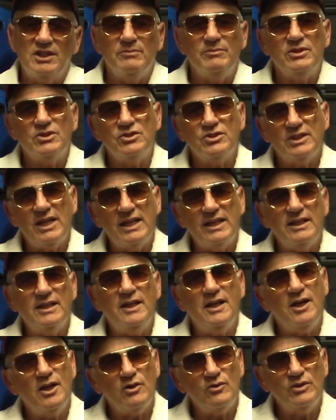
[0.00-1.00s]
to me, should I get
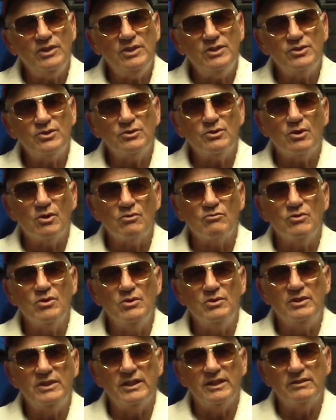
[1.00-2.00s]
a Heritage or a
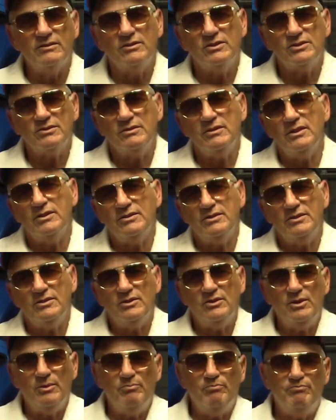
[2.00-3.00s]
Road King? Because they're
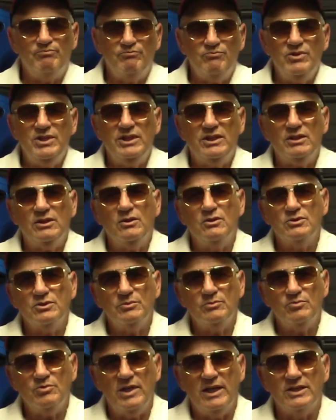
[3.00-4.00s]
pretty close
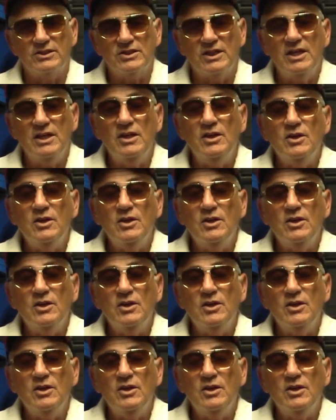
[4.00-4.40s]
in price.